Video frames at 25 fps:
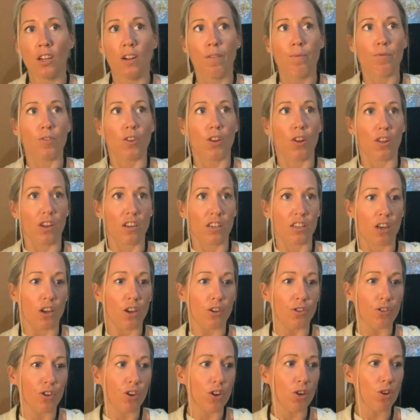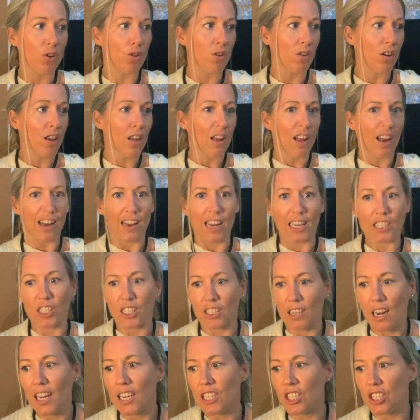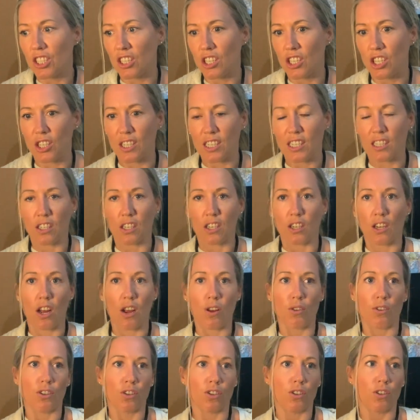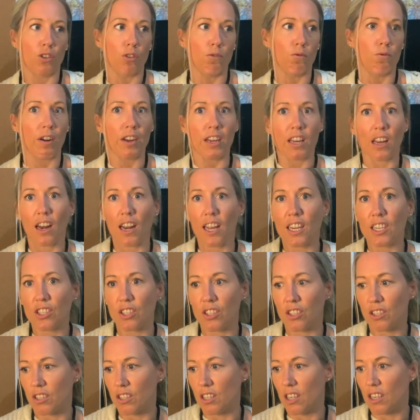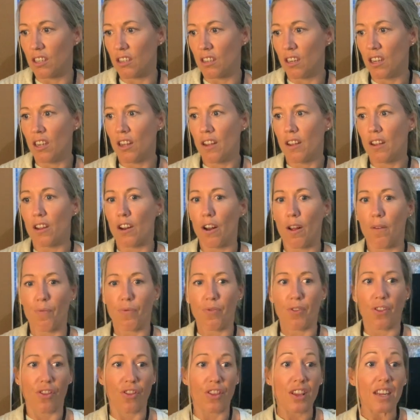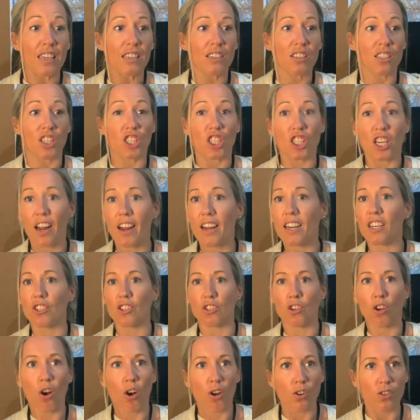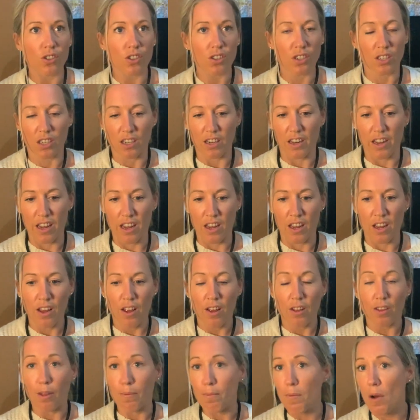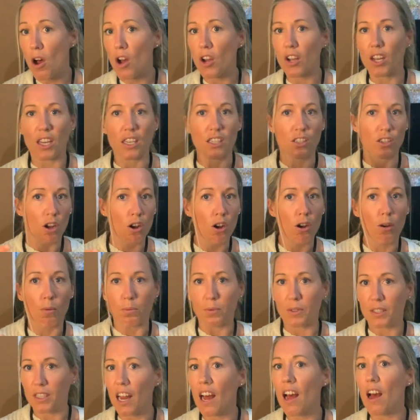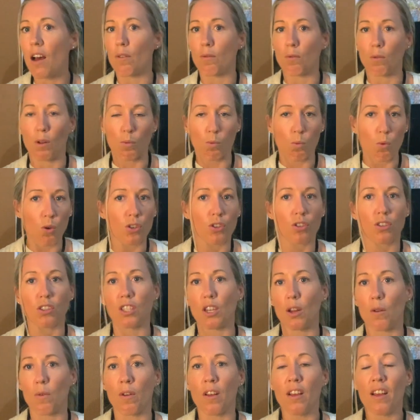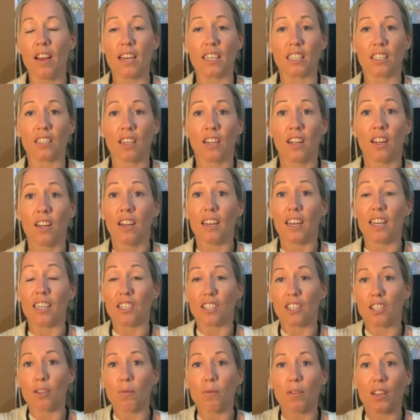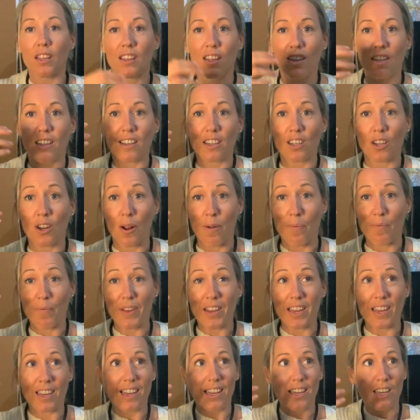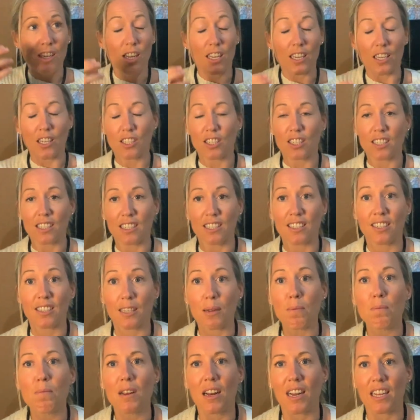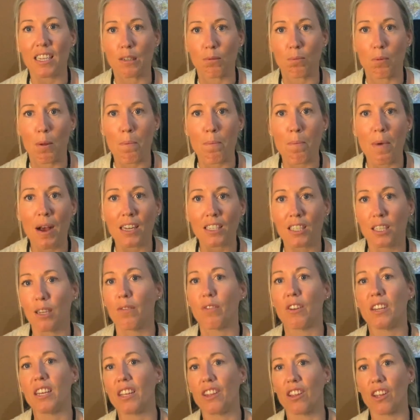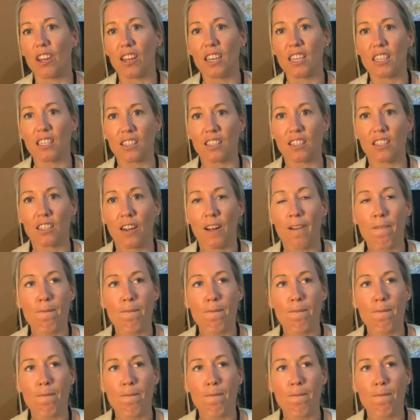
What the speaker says: you know, there's new legislation that you need to know. There's new regulations, and, you know, things change constantly. The market's up, down. Like, what's, you know, it's something that, you know, it stimulates me massively. That it's,